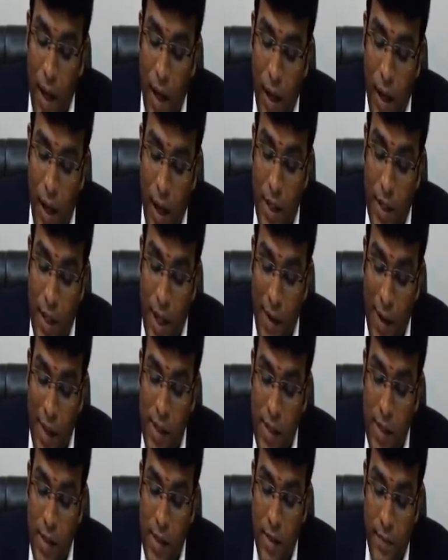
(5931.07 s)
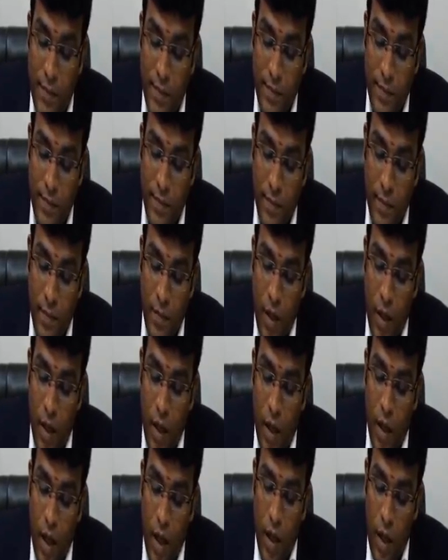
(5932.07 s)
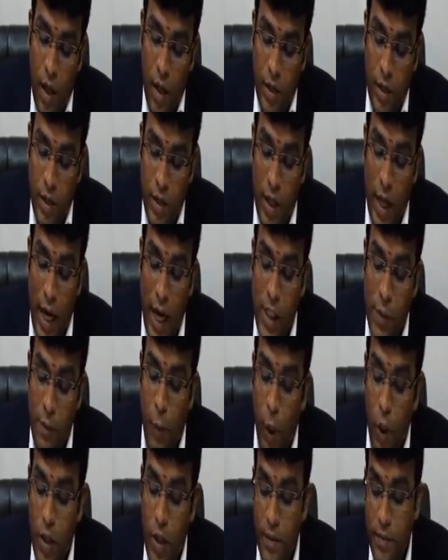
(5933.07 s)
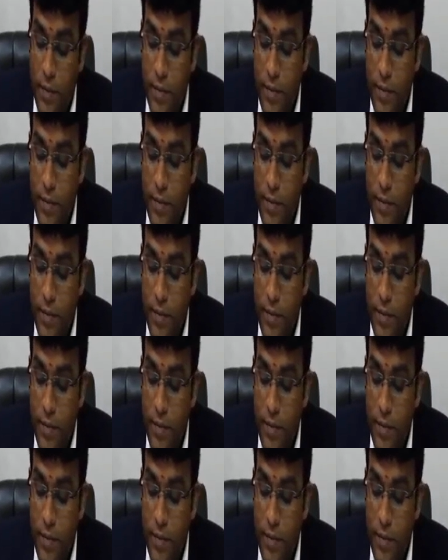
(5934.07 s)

it covers transport,